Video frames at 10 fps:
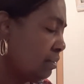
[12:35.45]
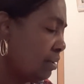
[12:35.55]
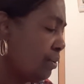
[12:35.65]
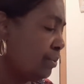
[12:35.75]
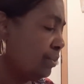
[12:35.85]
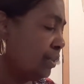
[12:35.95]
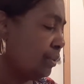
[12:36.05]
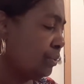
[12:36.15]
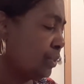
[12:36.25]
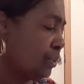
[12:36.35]
Oh,
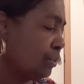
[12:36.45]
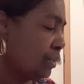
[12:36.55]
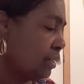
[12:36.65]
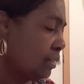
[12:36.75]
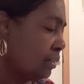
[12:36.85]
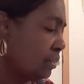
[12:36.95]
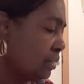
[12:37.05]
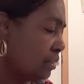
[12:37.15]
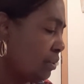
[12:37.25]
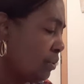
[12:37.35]
no, snorted the
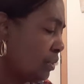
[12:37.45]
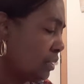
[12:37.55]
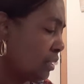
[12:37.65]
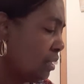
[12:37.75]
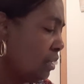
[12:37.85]
horse.